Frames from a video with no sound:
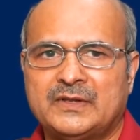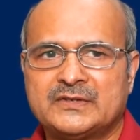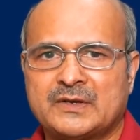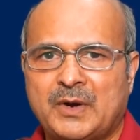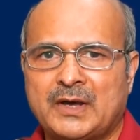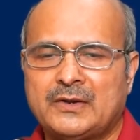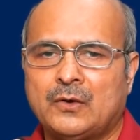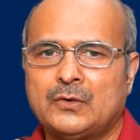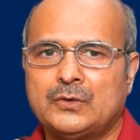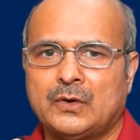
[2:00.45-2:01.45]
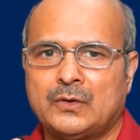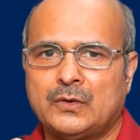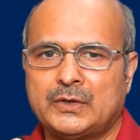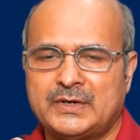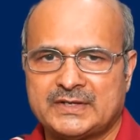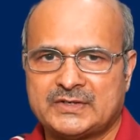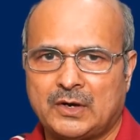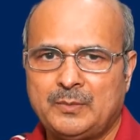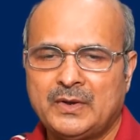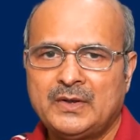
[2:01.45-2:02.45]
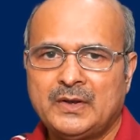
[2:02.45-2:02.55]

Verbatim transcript: this command on your on your desktop.